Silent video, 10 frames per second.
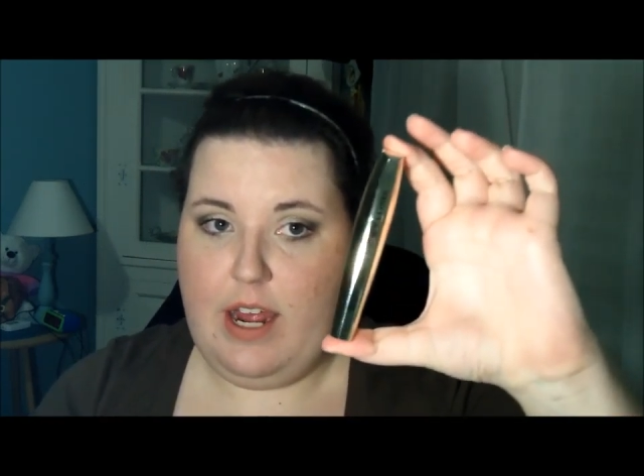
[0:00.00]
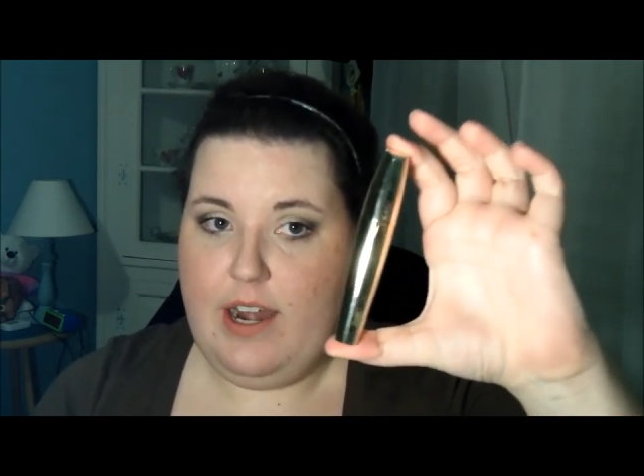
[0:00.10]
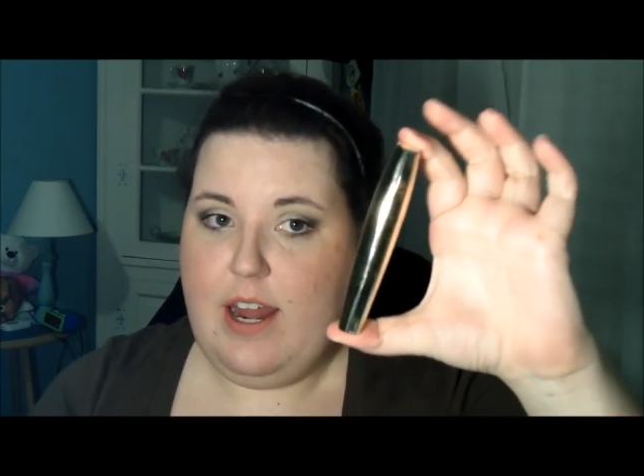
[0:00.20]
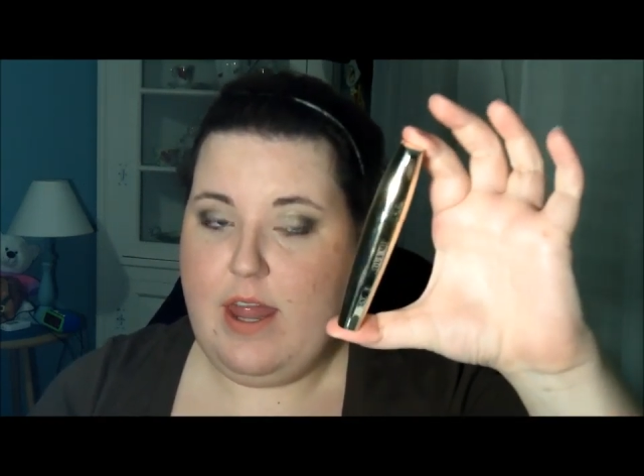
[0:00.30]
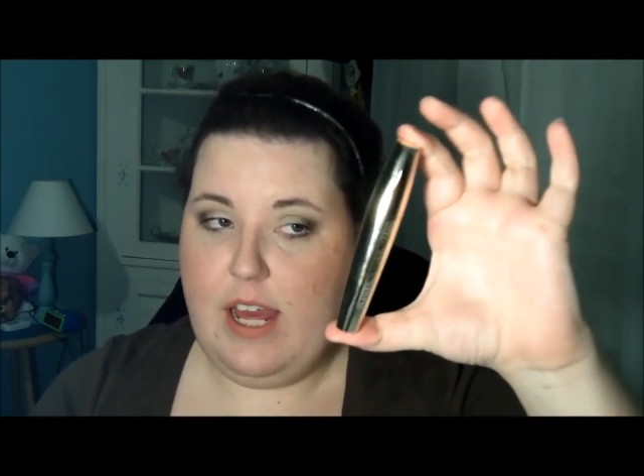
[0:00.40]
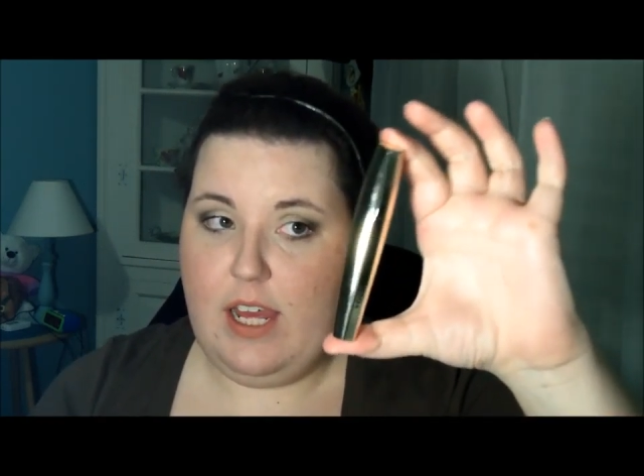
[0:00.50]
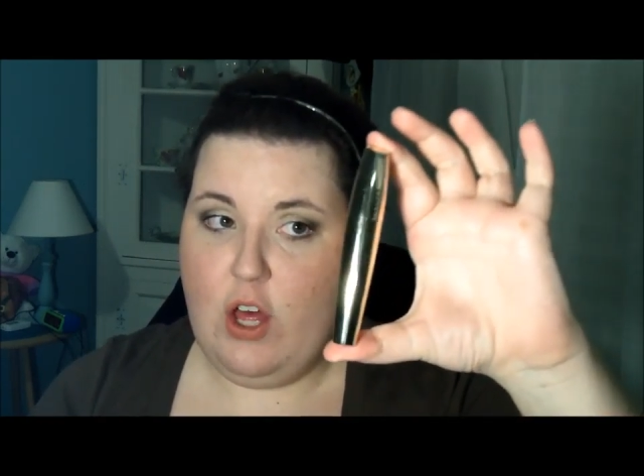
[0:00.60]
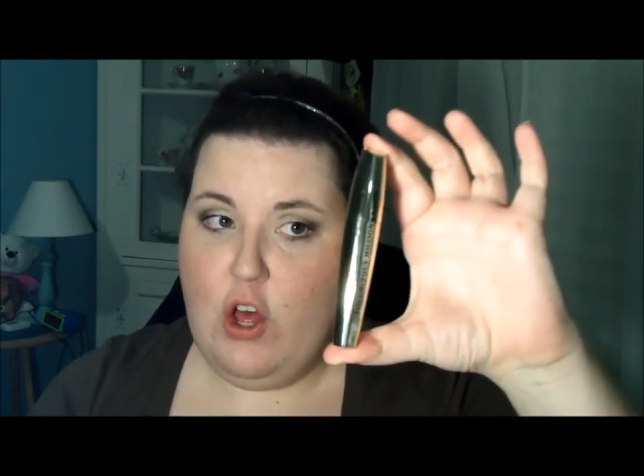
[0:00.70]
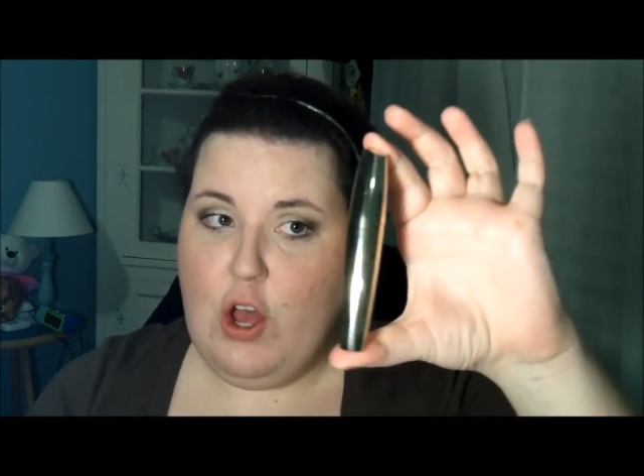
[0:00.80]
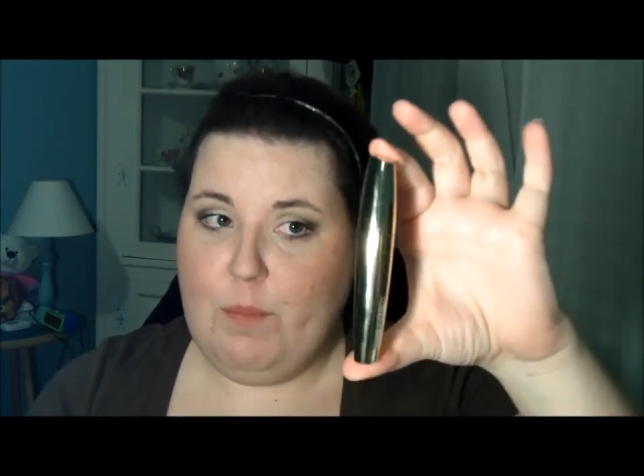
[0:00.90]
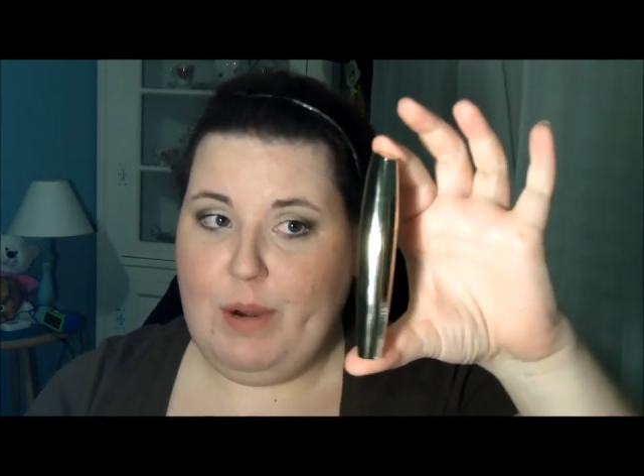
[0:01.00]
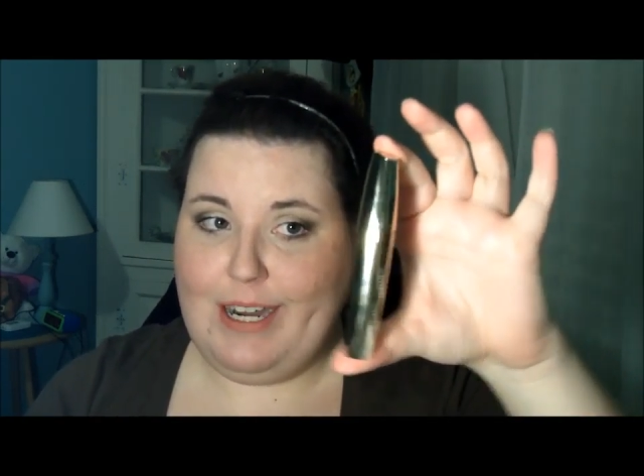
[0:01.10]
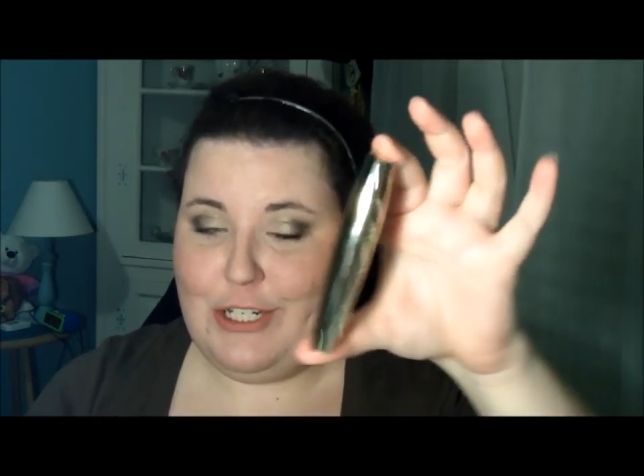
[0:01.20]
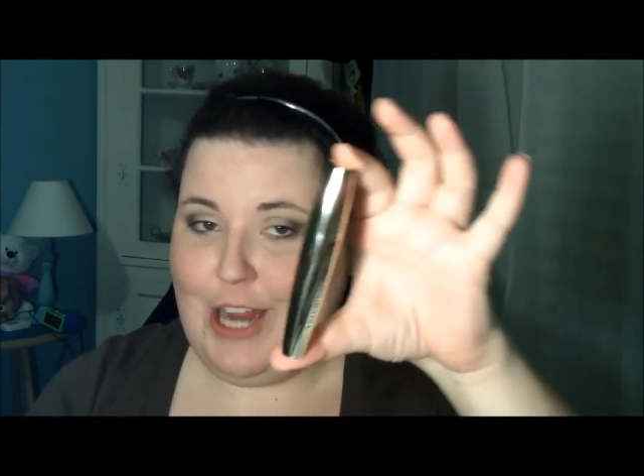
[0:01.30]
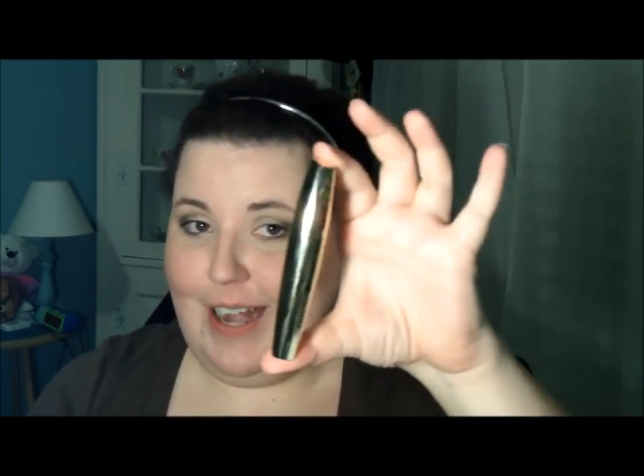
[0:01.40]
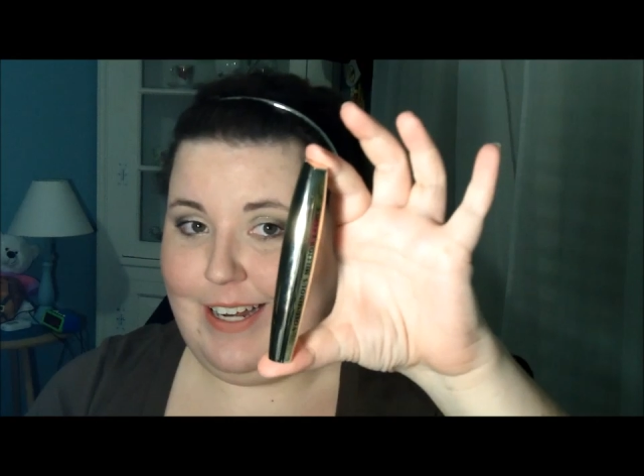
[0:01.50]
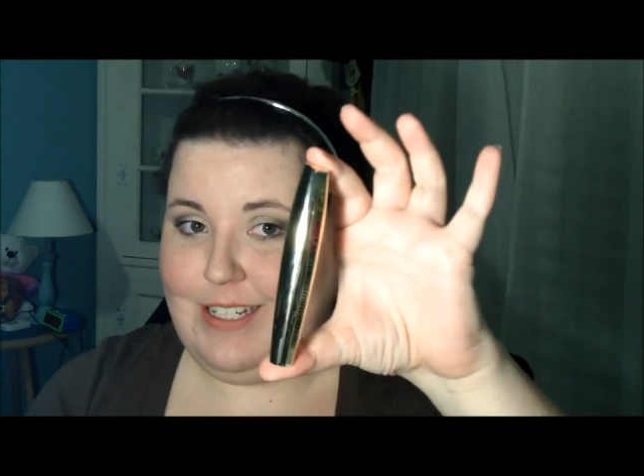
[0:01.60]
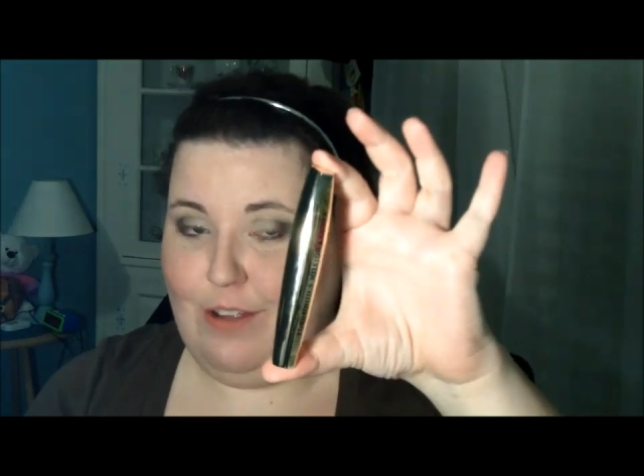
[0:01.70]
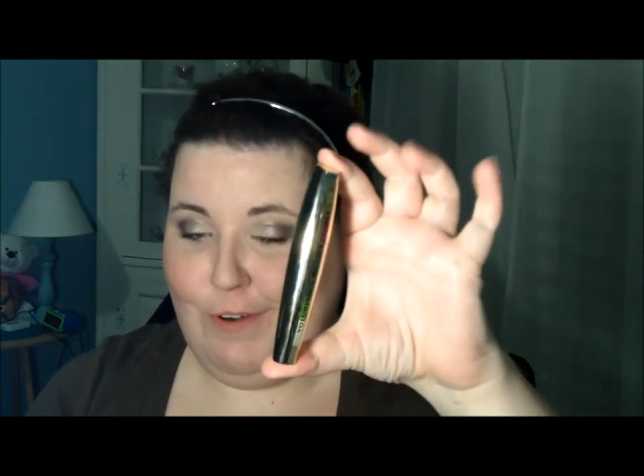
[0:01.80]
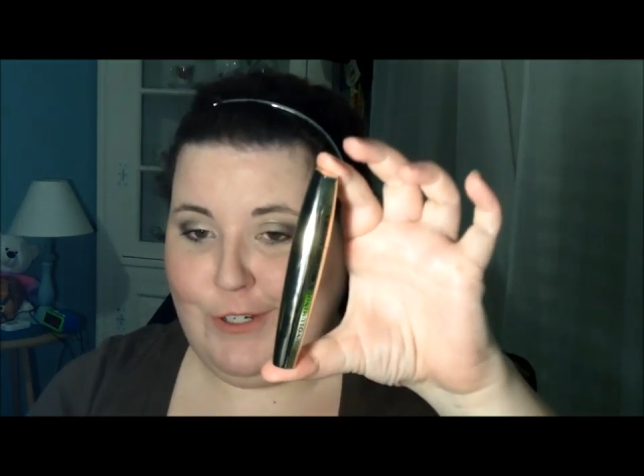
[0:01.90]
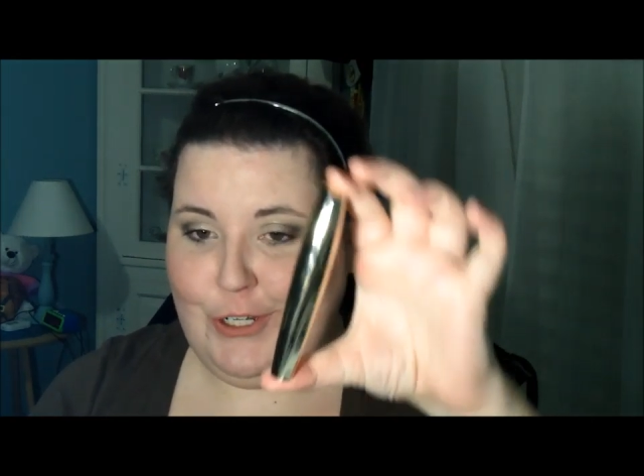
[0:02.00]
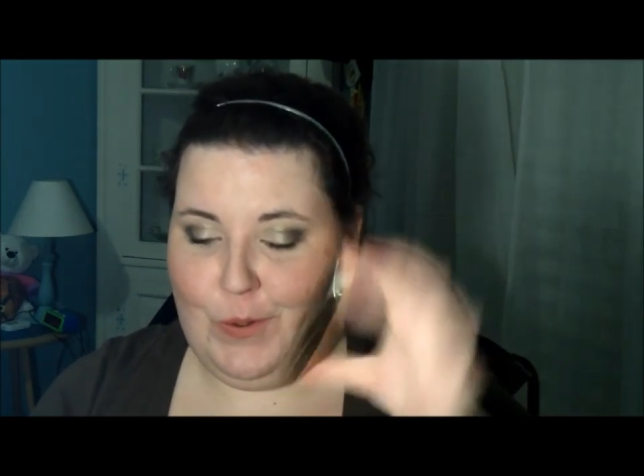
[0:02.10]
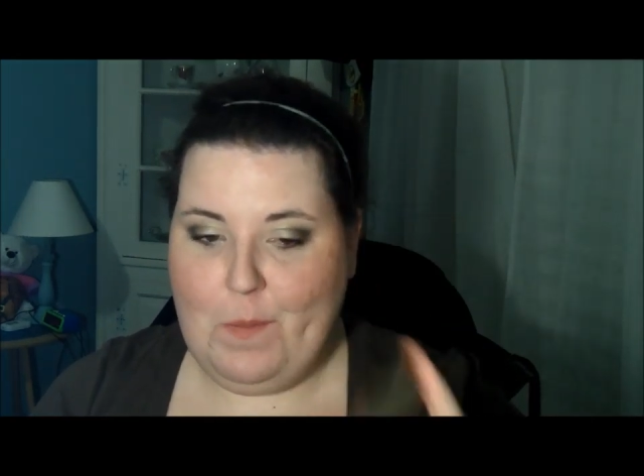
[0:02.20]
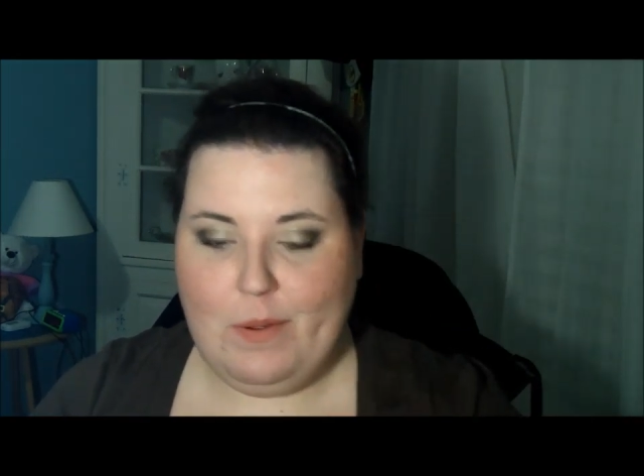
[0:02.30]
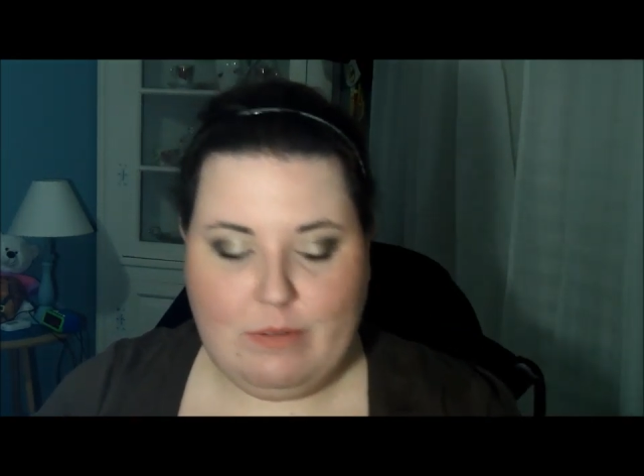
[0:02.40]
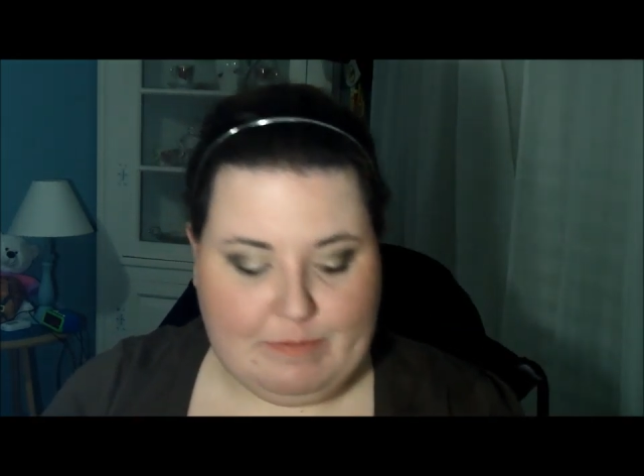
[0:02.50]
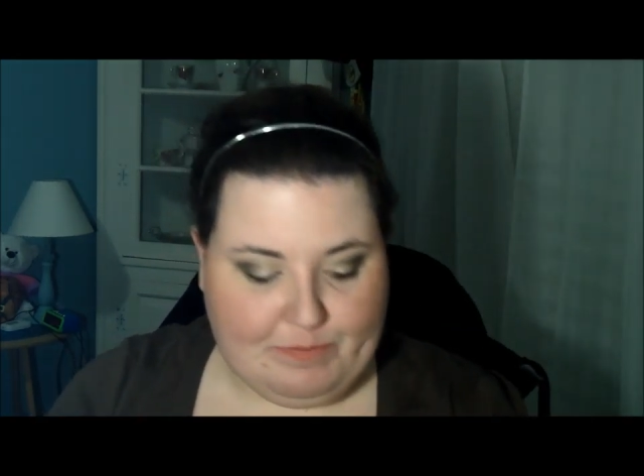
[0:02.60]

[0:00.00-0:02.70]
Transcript: in the bright shiny silver tube.